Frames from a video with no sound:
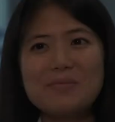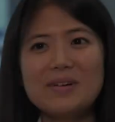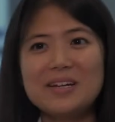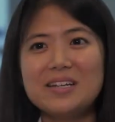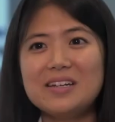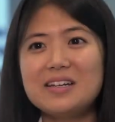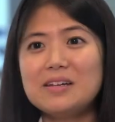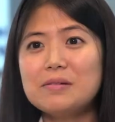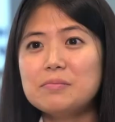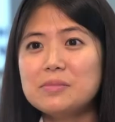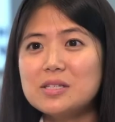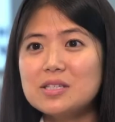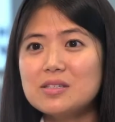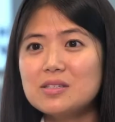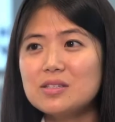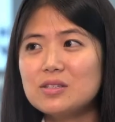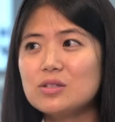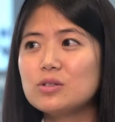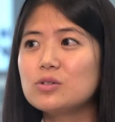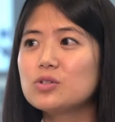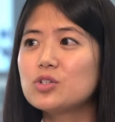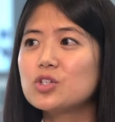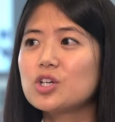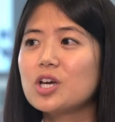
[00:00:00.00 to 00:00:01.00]
My name is
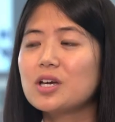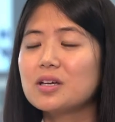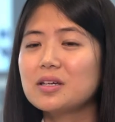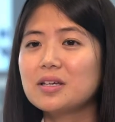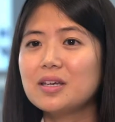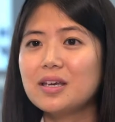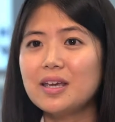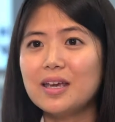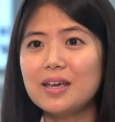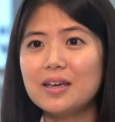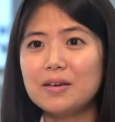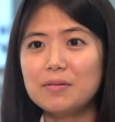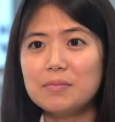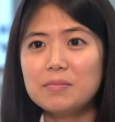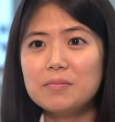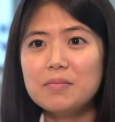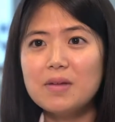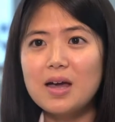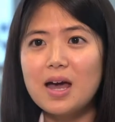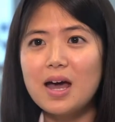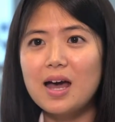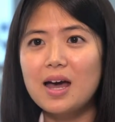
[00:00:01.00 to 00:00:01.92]
Soo-Chung Kim.